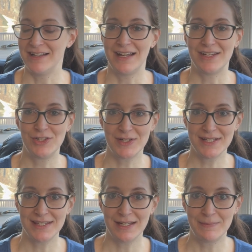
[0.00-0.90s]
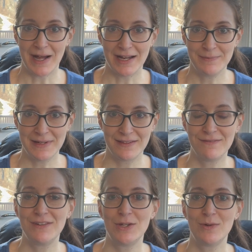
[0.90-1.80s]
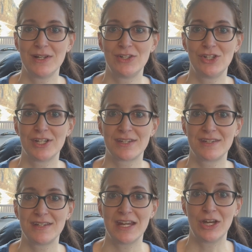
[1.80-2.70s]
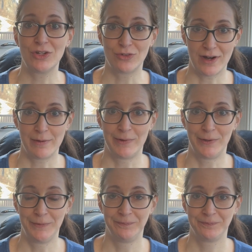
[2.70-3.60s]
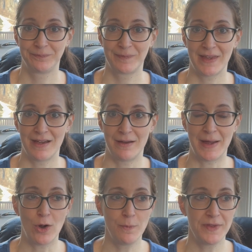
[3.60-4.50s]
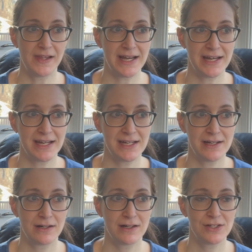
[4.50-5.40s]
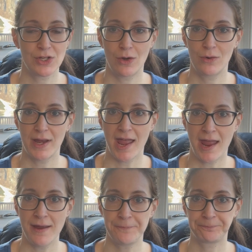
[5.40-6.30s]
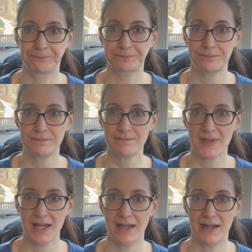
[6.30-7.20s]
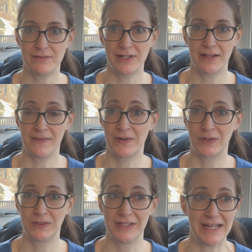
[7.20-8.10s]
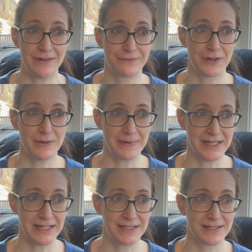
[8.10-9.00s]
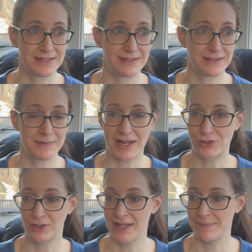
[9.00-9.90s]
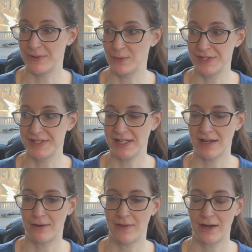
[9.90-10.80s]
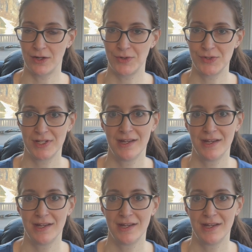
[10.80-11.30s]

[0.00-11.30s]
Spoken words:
as you can see behind me, the view is just incredible. I hope the lighting in here is okay. I have another light in front of me and some natural light, but we'll see how that goes.